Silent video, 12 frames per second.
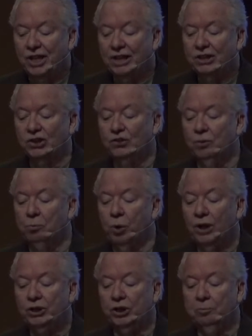takes us from
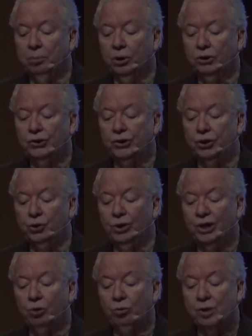watching birds to
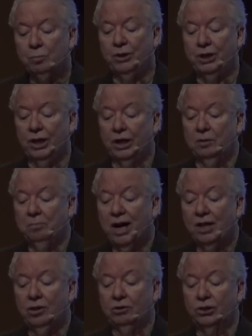doing arithmetic in
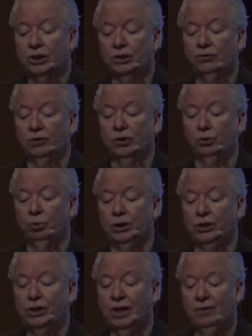Matthew 6, verse
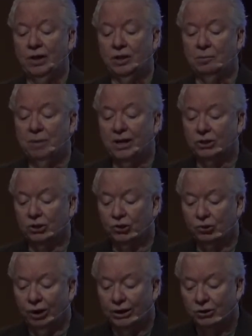27 in the message
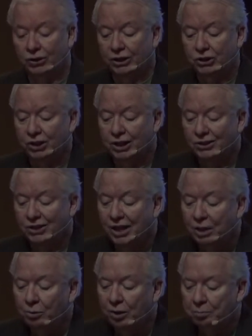translation. Has
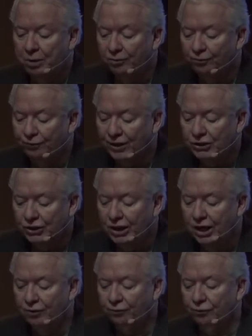anyone been
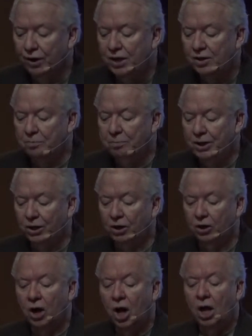fussing in front of the
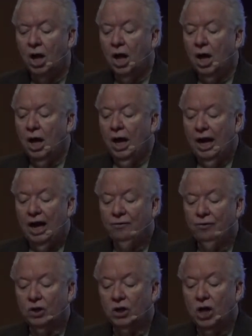mirror
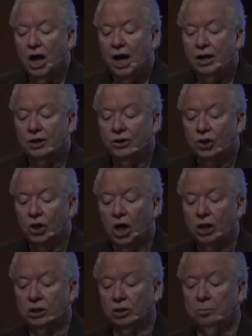ever gotten
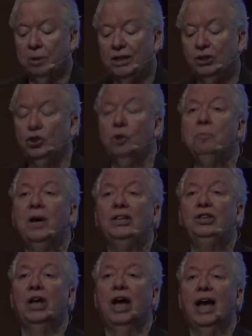taller by so
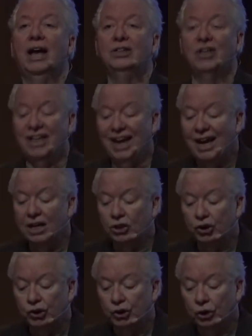much as an
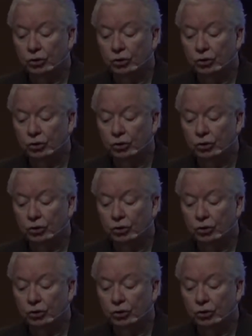inch?